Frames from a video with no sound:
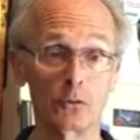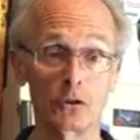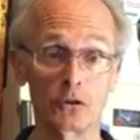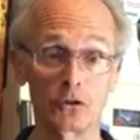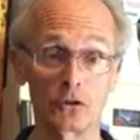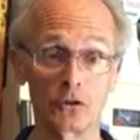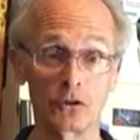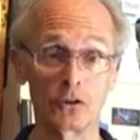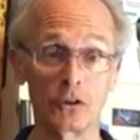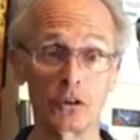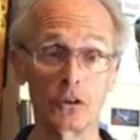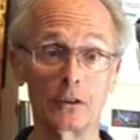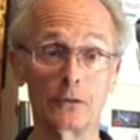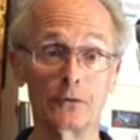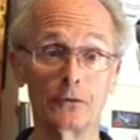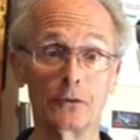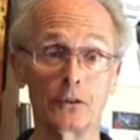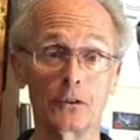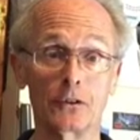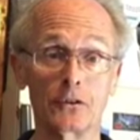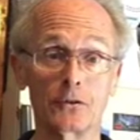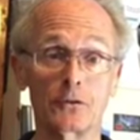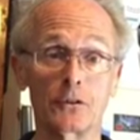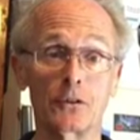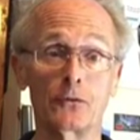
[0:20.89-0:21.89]
which is needed for
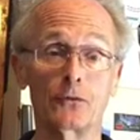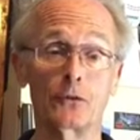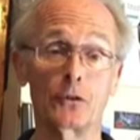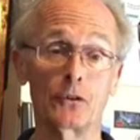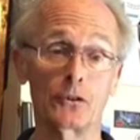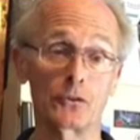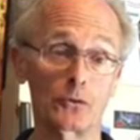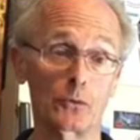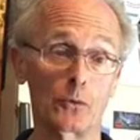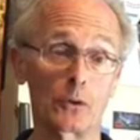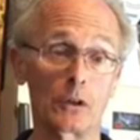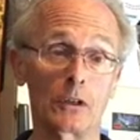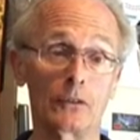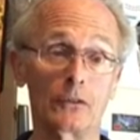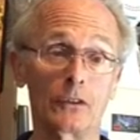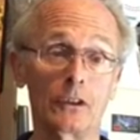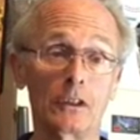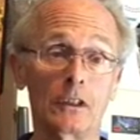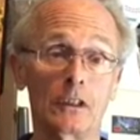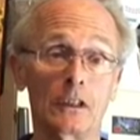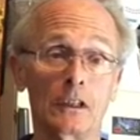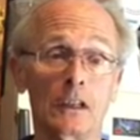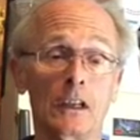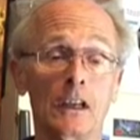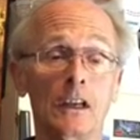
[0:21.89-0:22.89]
this way of
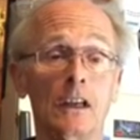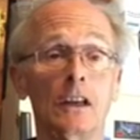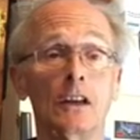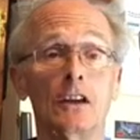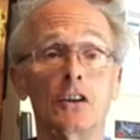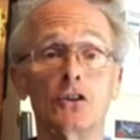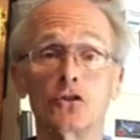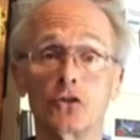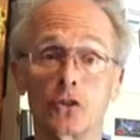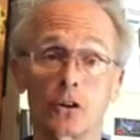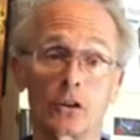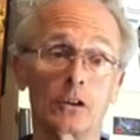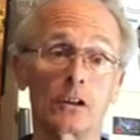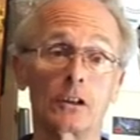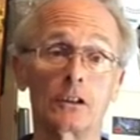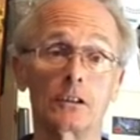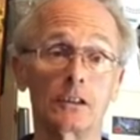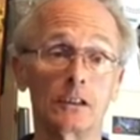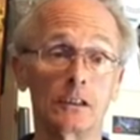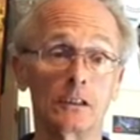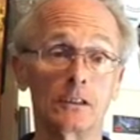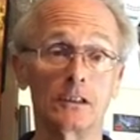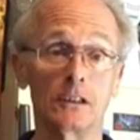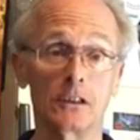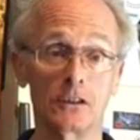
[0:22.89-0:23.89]
eating, is you're going to
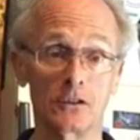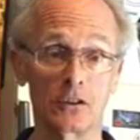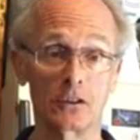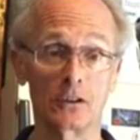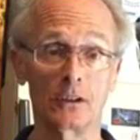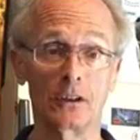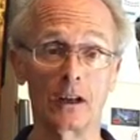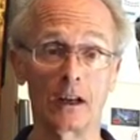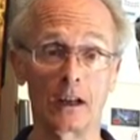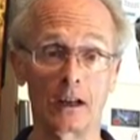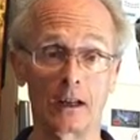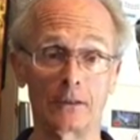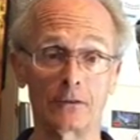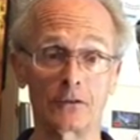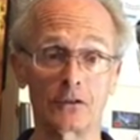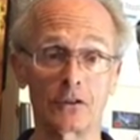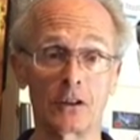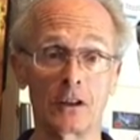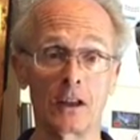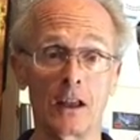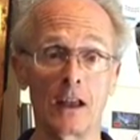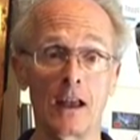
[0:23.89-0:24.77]
need decent knives.